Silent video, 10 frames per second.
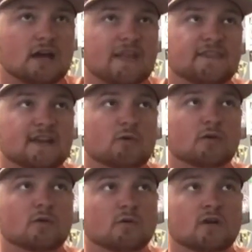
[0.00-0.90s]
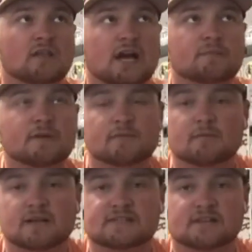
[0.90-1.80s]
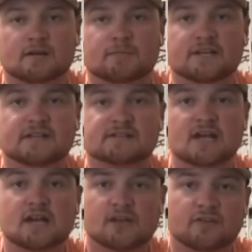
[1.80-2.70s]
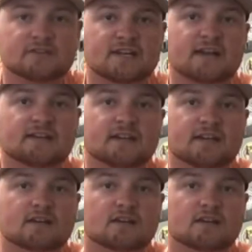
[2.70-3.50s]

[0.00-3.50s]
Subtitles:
I think where a lot of people mess up is their technique.